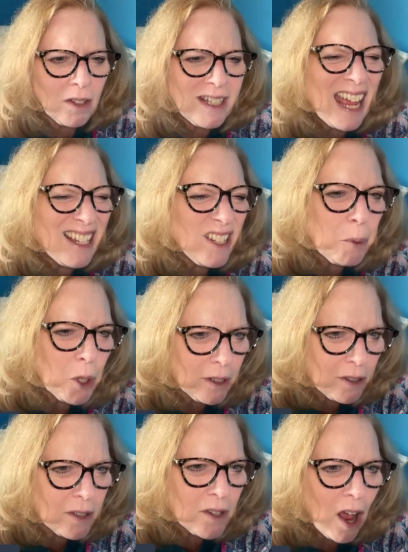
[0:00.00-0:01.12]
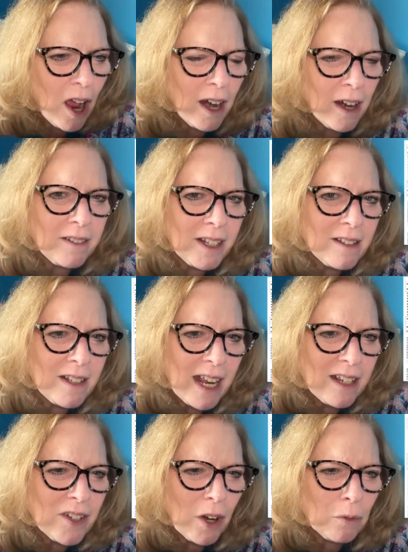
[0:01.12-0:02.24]
textbooks these
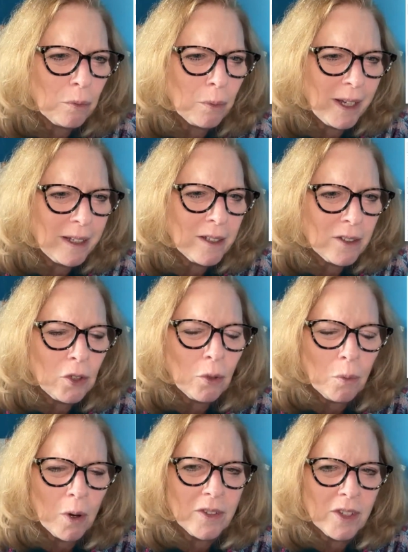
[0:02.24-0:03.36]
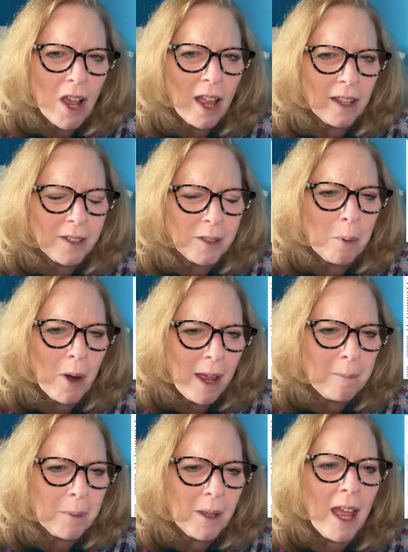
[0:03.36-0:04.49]
days are written towards a college
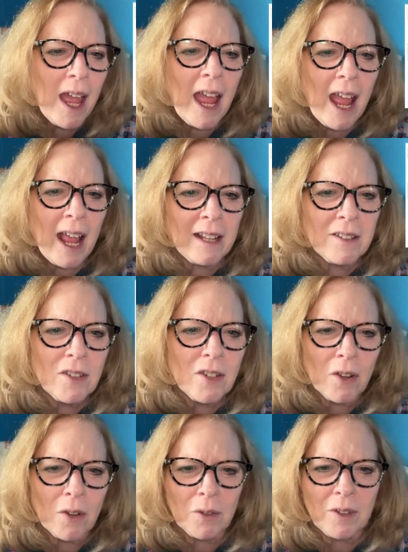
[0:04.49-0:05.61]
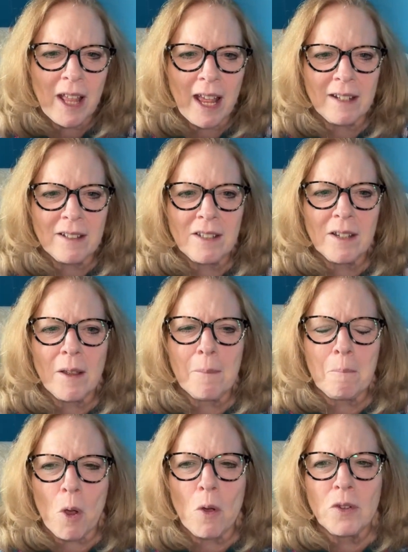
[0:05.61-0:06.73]
prep. And so that
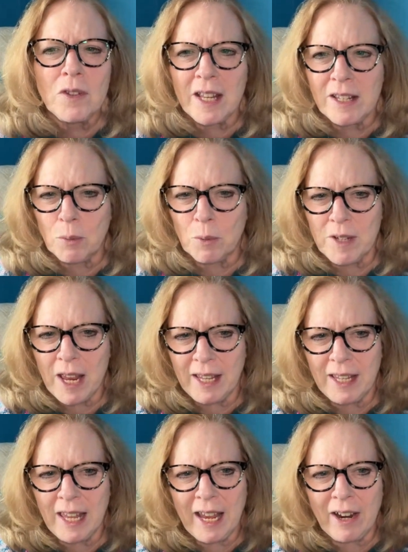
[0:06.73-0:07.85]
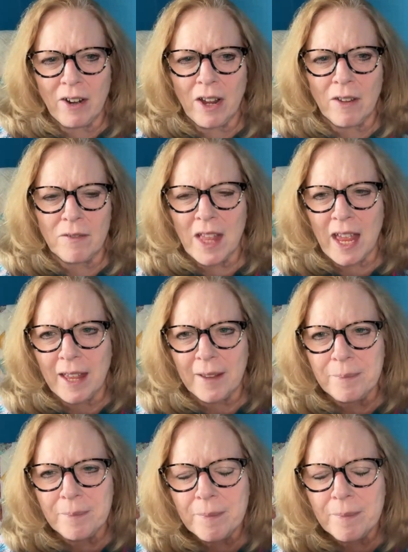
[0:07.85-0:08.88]
most things will take care of that.